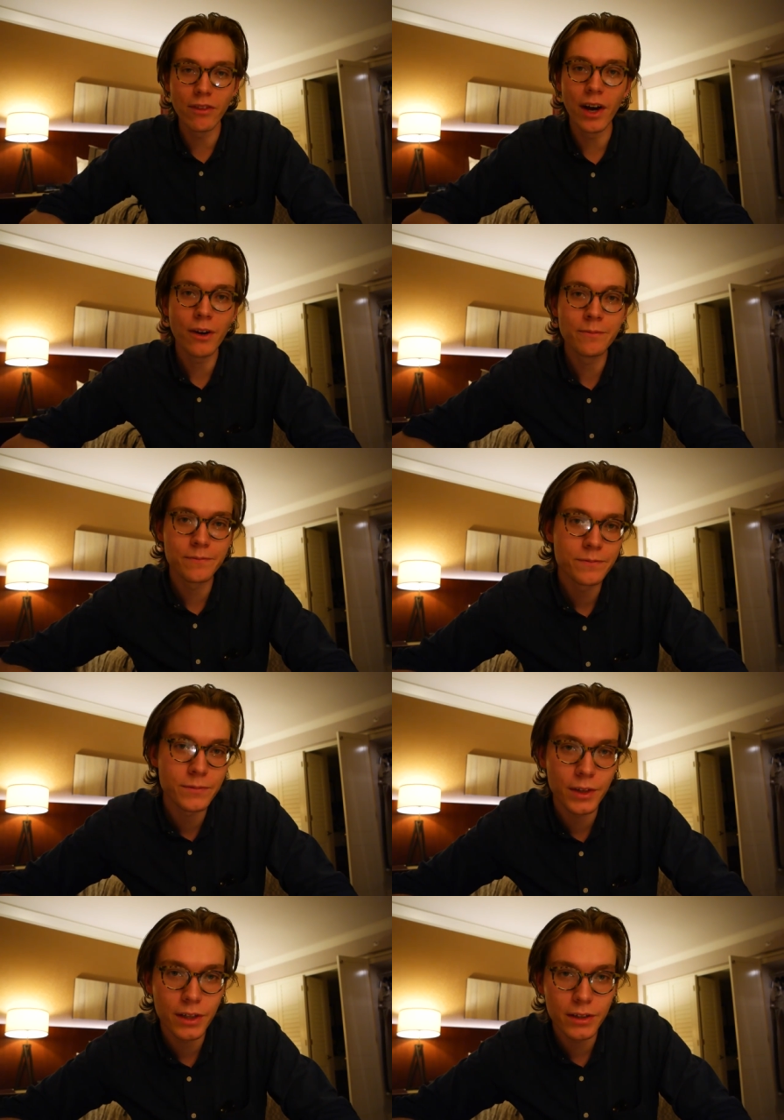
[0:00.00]
though
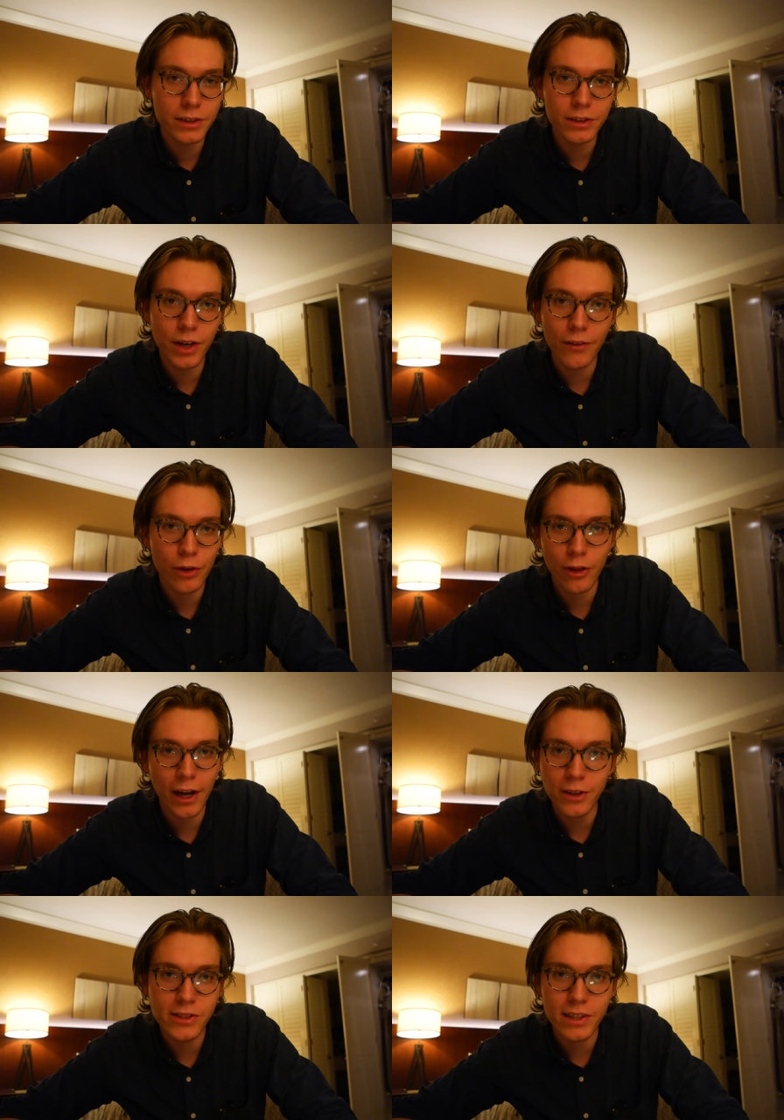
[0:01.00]
you never
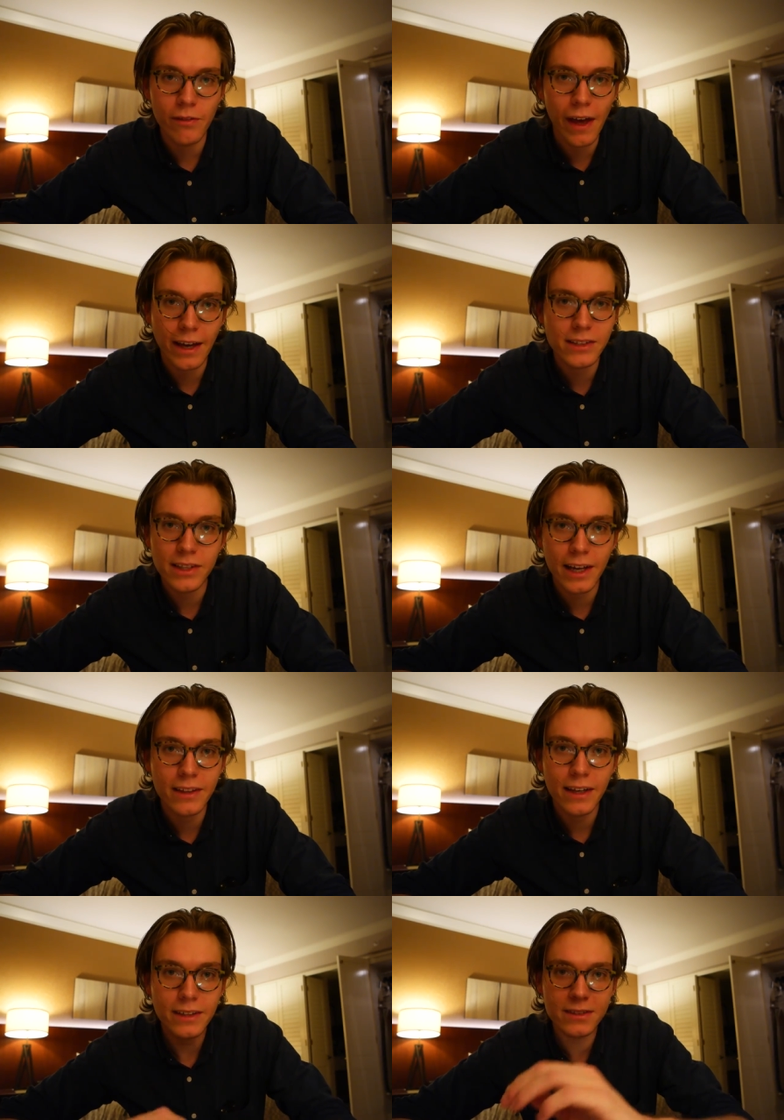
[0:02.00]
thought you'd see Vegas like
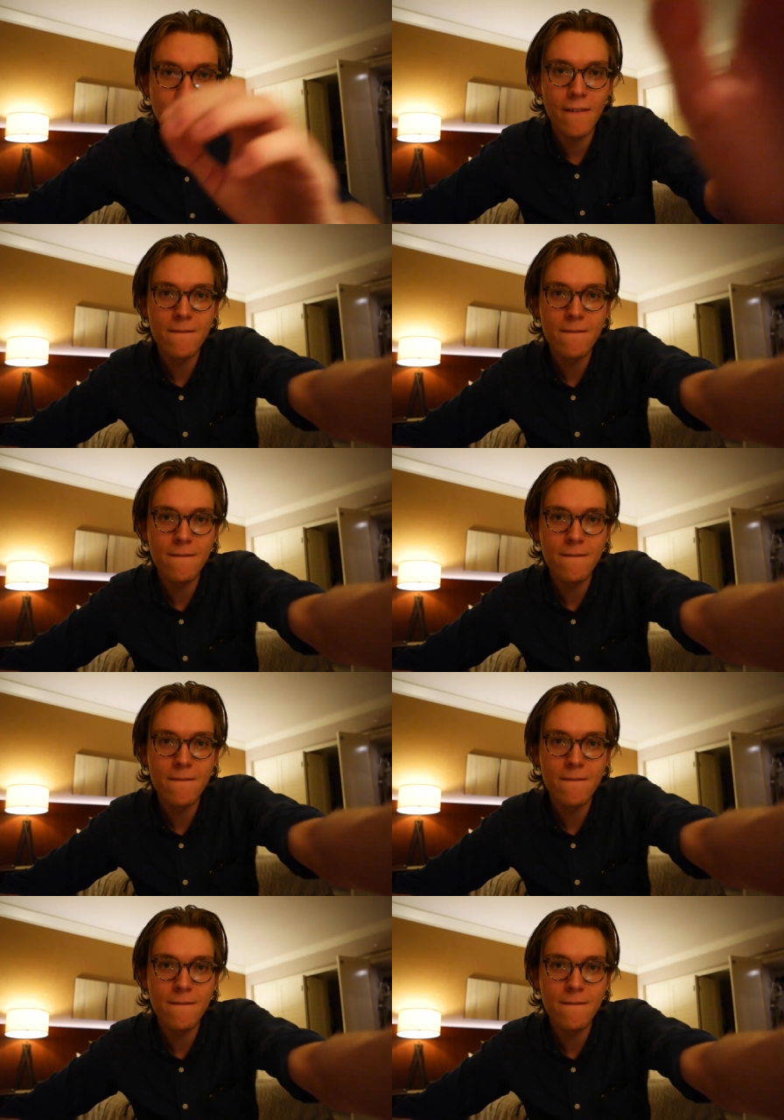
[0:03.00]
this.